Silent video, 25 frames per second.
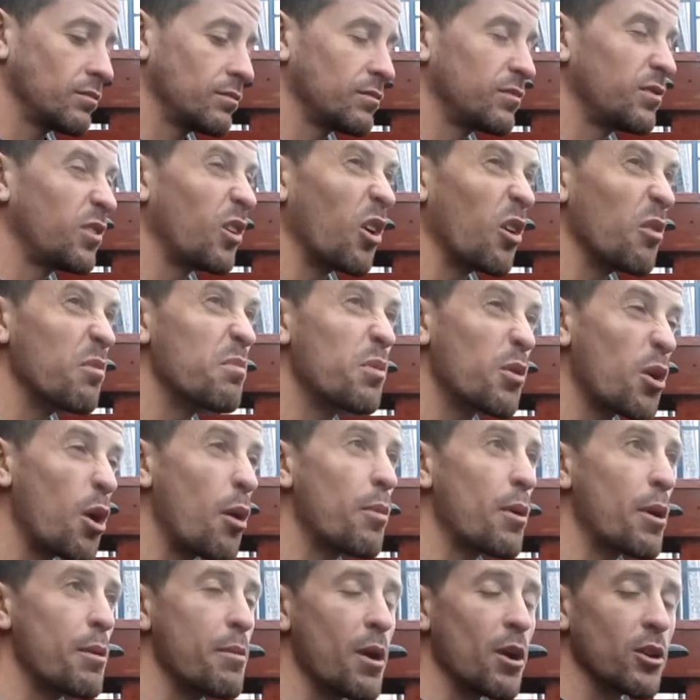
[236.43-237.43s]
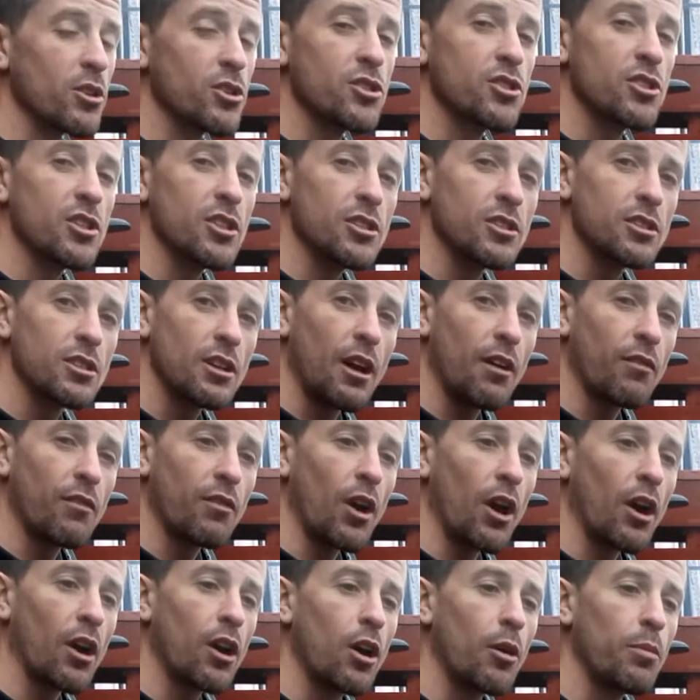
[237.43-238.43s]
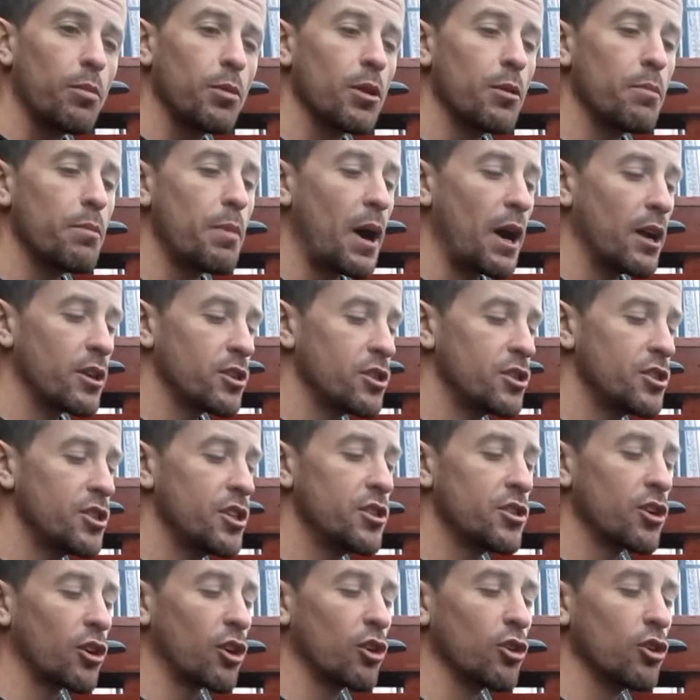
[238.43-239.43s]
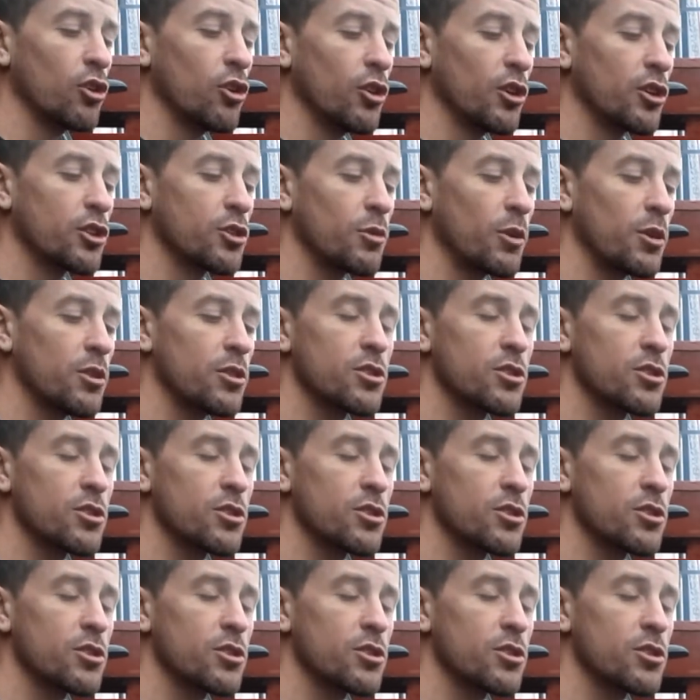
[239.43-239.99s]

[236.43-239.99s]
for proper emergencies, I've got a couple of patches. These are glueless ones,